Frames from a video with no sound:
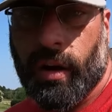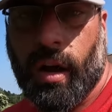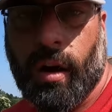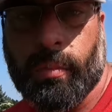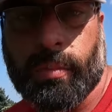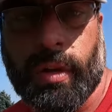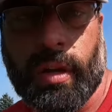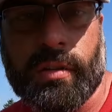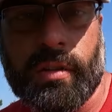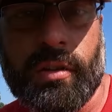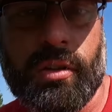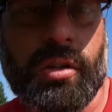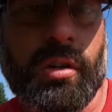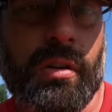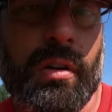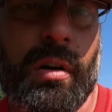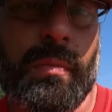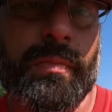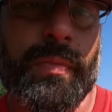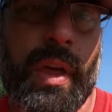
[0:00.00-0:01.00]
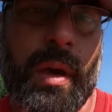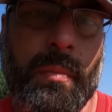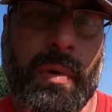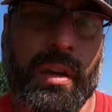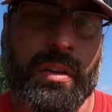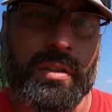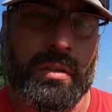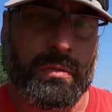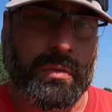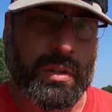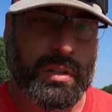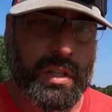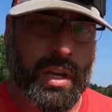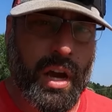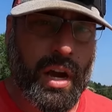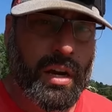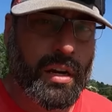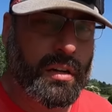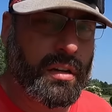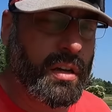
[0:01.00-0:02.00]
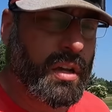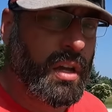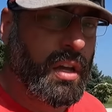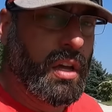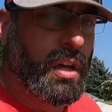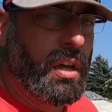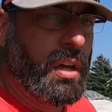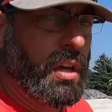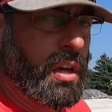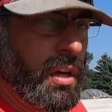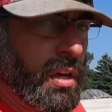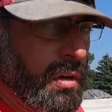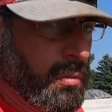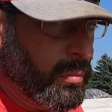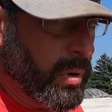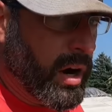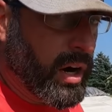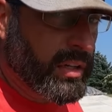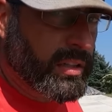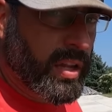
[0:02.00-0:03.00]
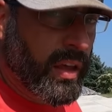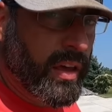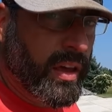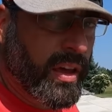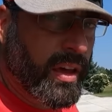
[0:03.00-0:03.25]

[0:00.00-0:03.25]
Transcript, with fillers: your help doesn't show up. That makes it really hard. But